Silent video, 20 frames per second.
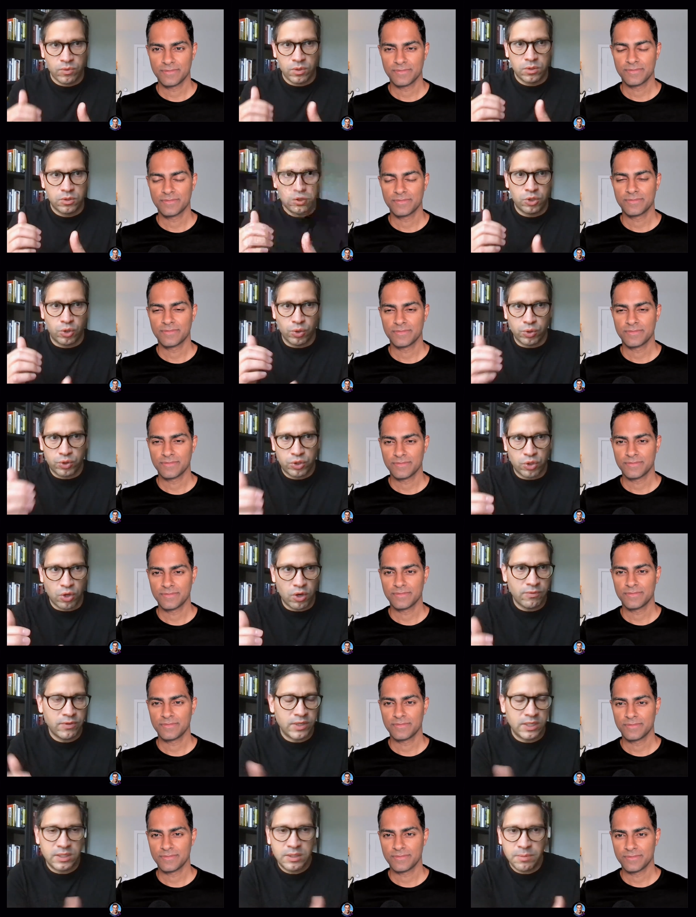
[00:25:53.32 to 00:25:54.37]
Speaker 1: to go solve it.
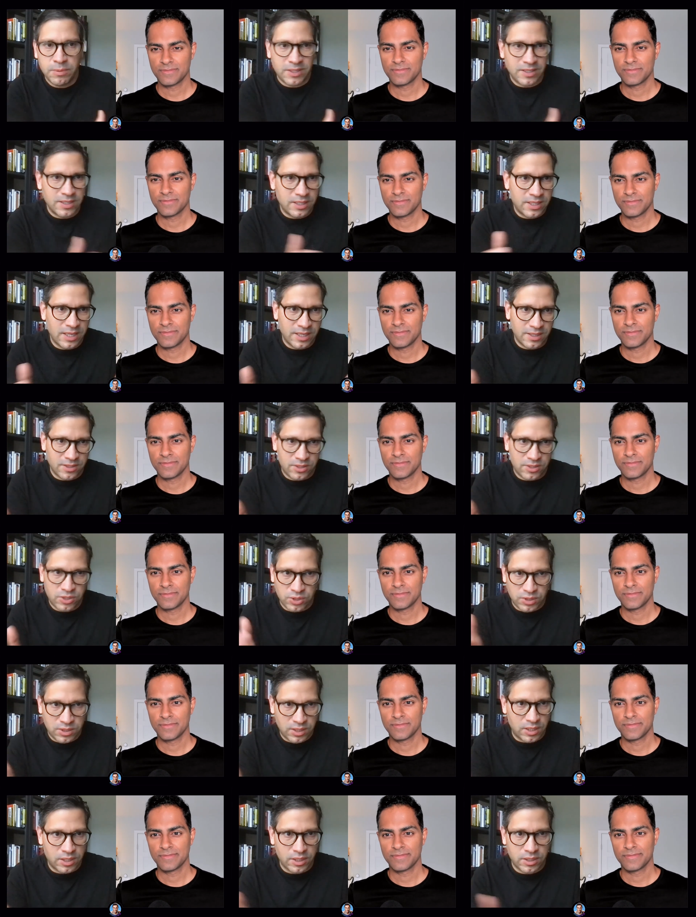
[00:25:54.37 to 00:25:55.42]
And typically the data is just
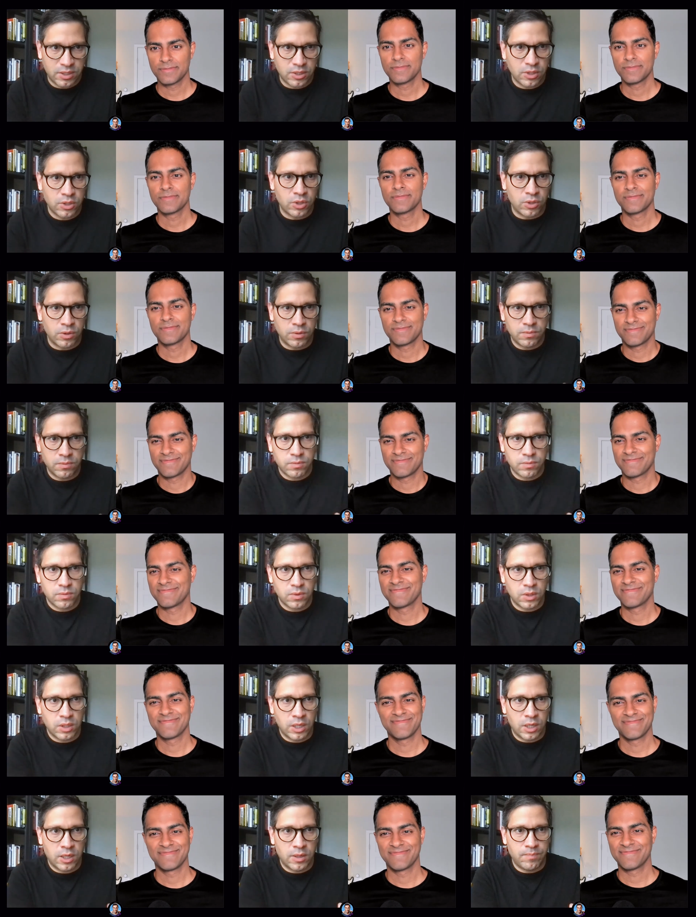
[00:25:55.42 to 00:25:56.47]
like, you know,
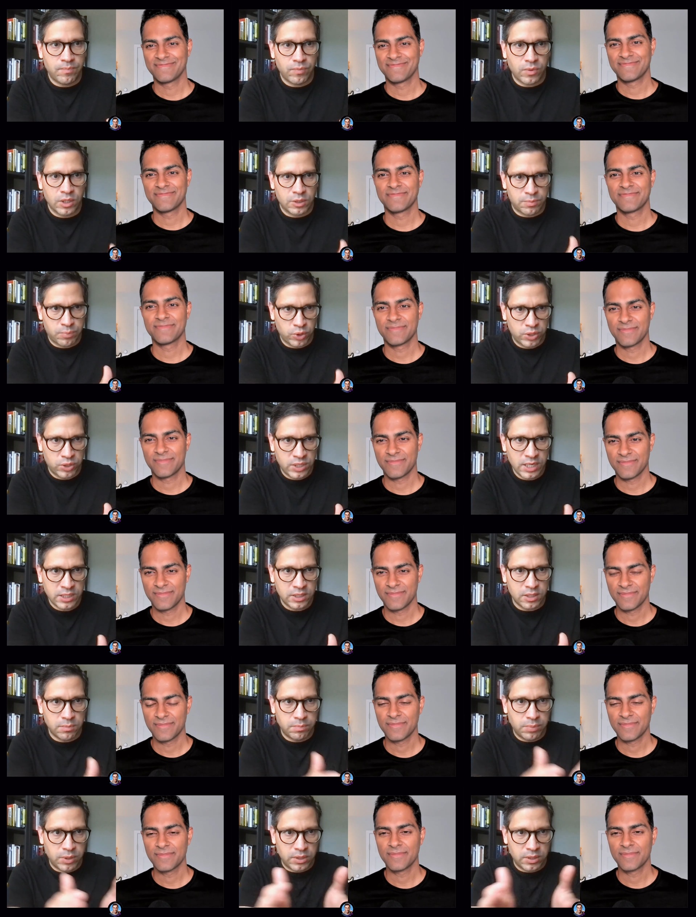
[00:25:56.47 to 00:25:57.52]
uh, it's protected,
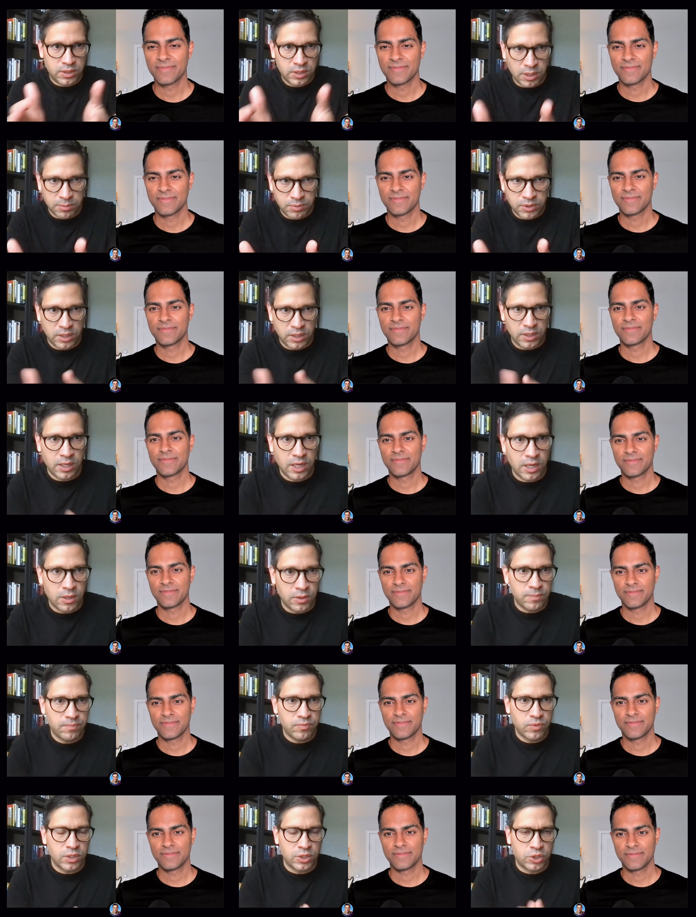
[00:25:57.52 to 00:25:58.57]
but it's subsetted out.
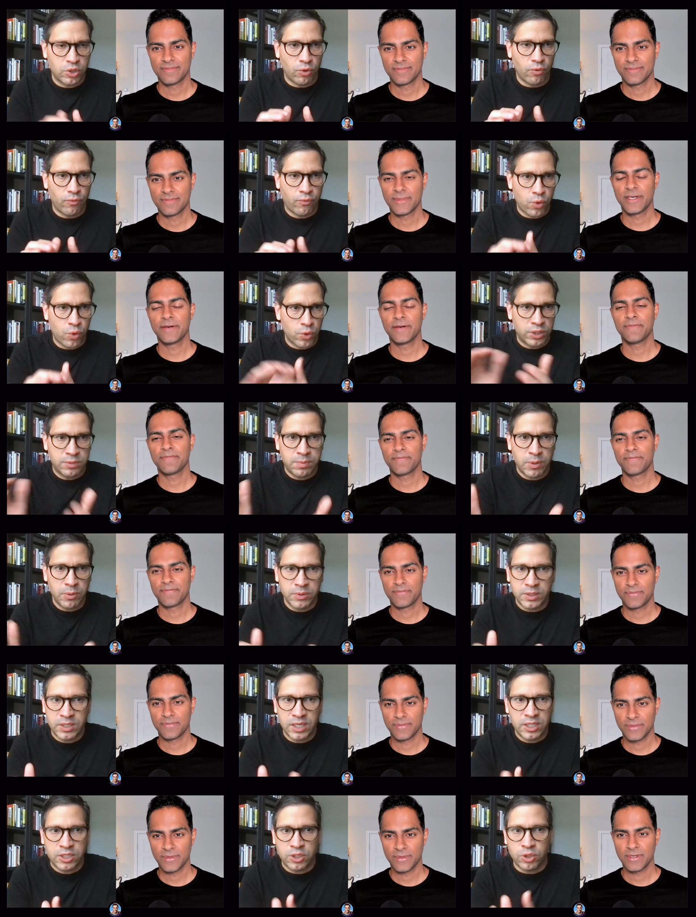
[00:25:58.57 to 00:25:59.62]
And so for
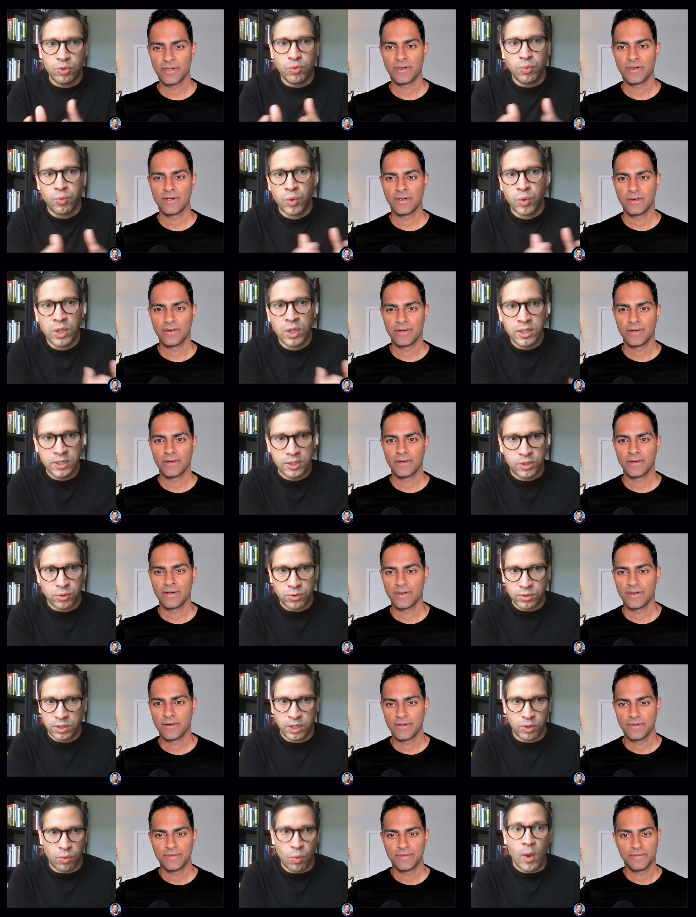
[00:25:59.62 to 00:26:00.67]
experimentation, you really don't need to
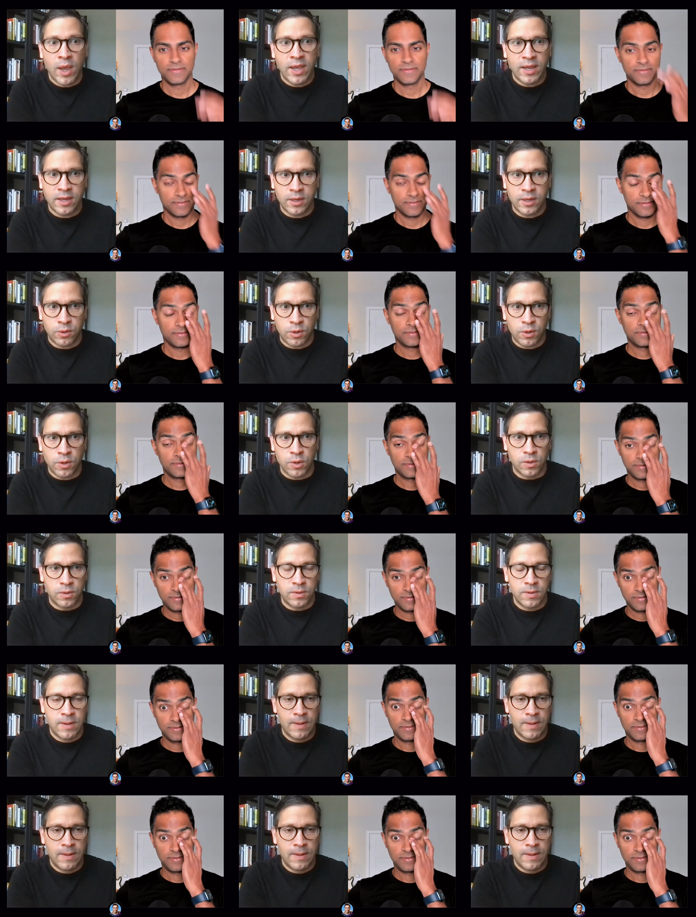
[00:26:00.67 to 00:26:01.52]
wait at all.